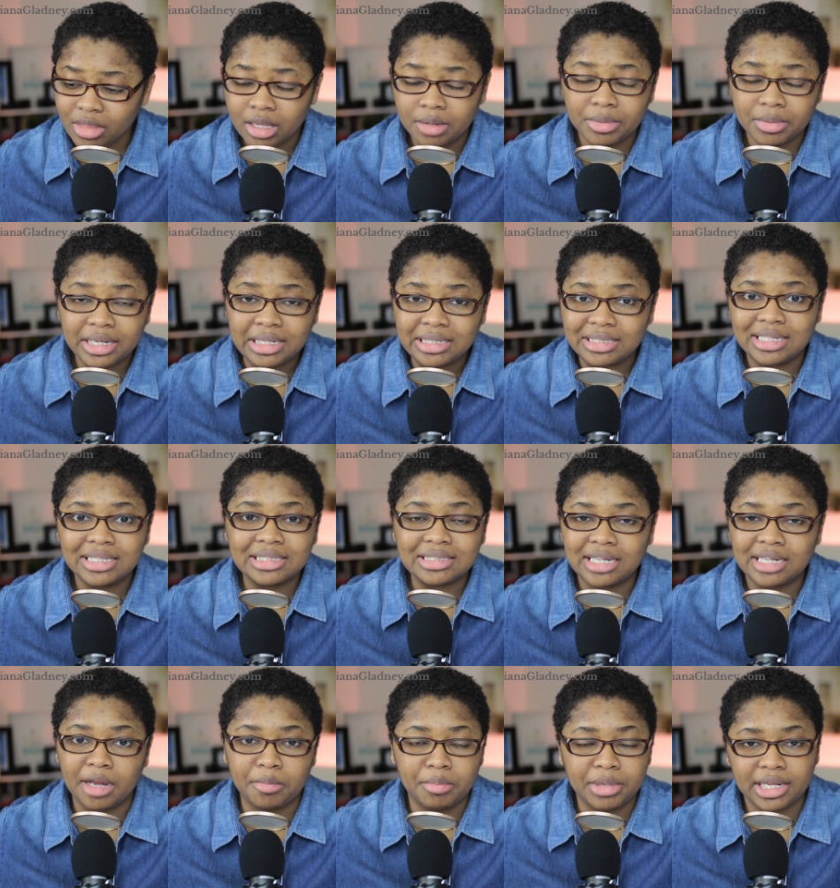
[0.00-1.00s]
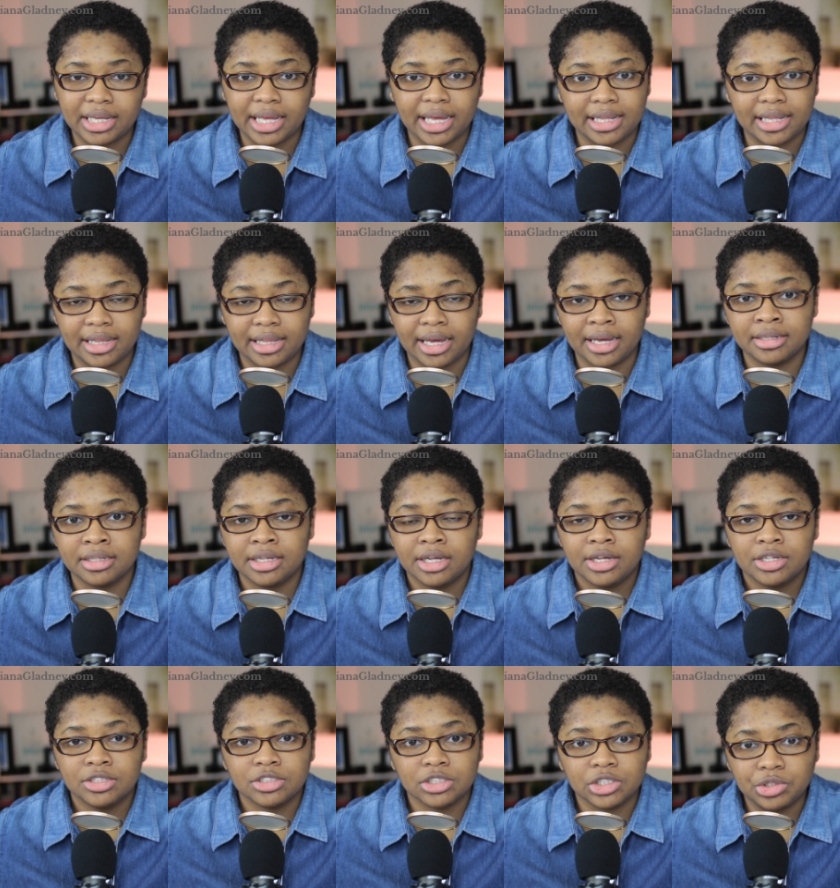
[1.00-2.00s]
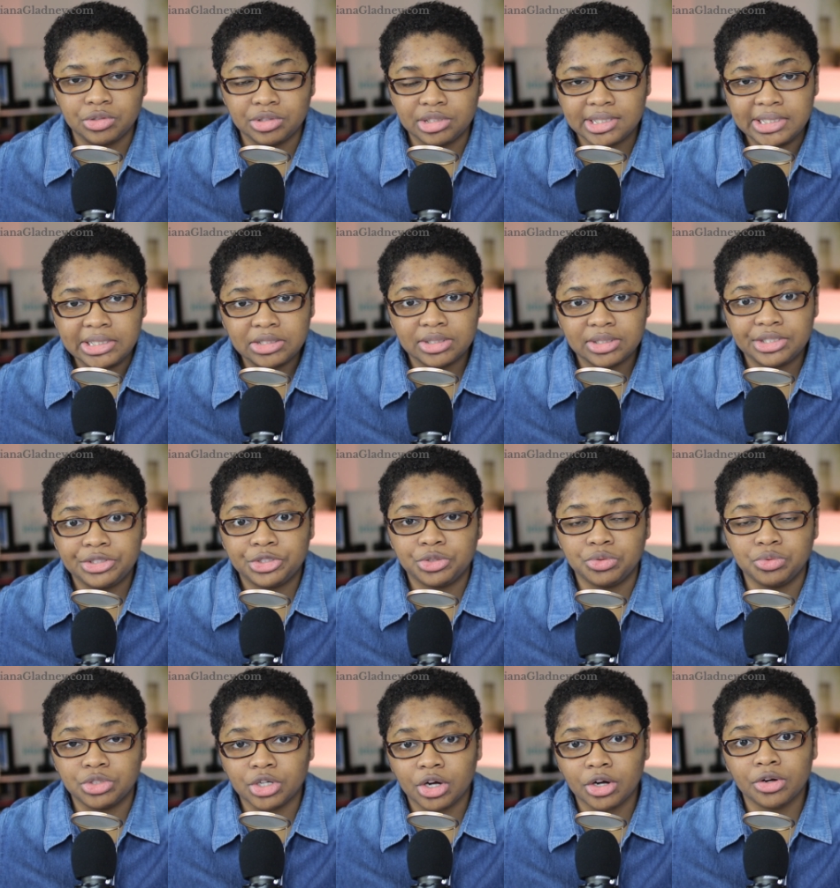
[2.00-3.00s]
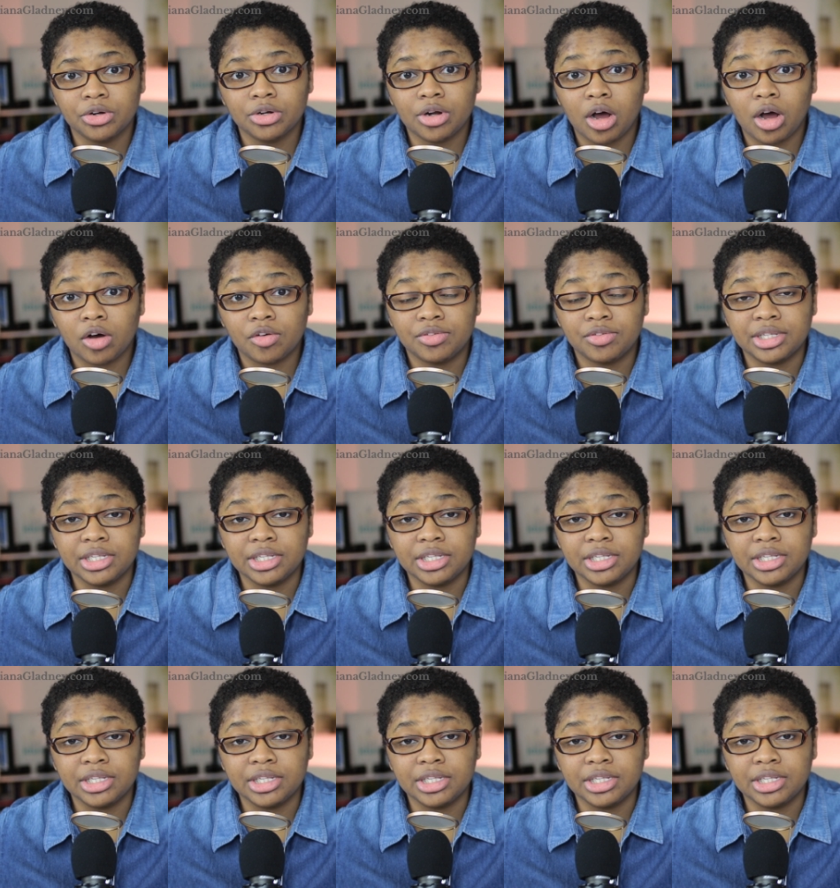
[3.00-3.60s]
but it does not mitigate that. So you still need to turn off